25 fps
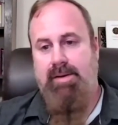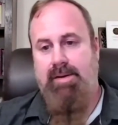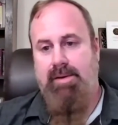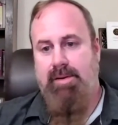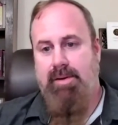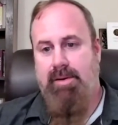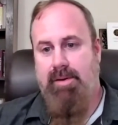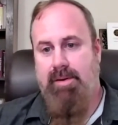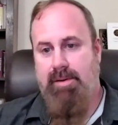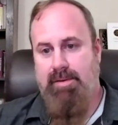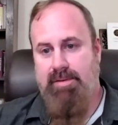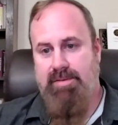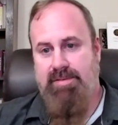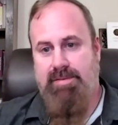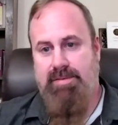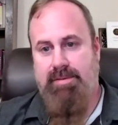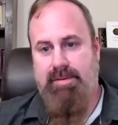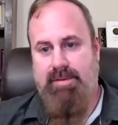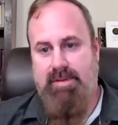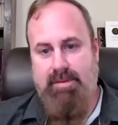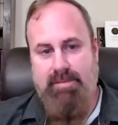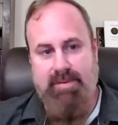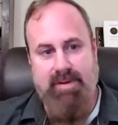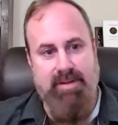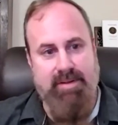All
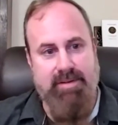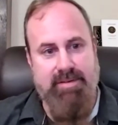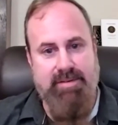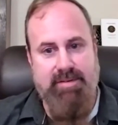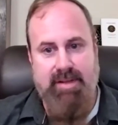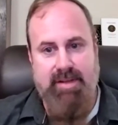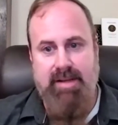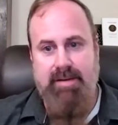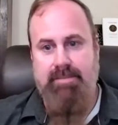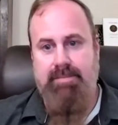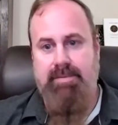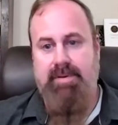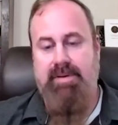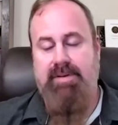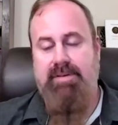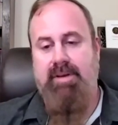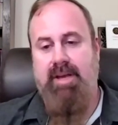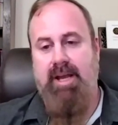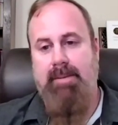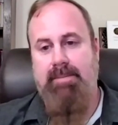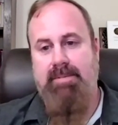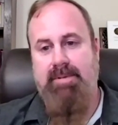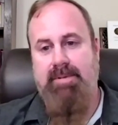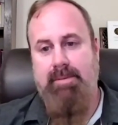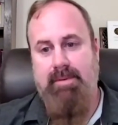sorts of unsavory
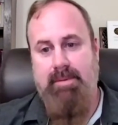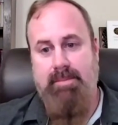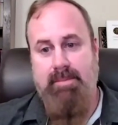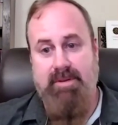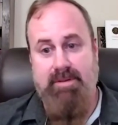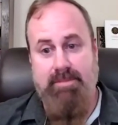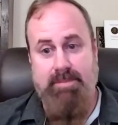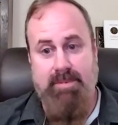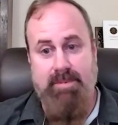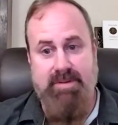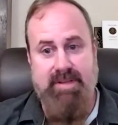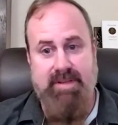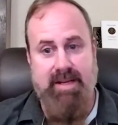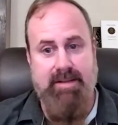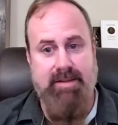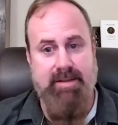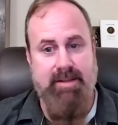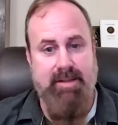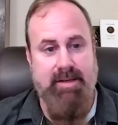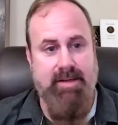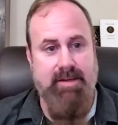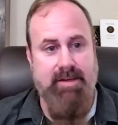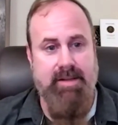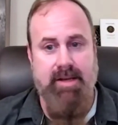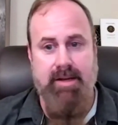types that we must protect
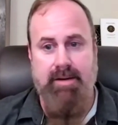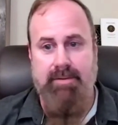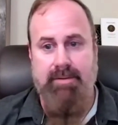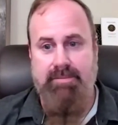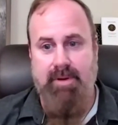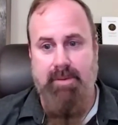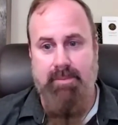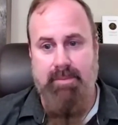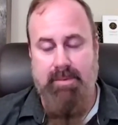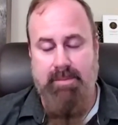the Indiad from.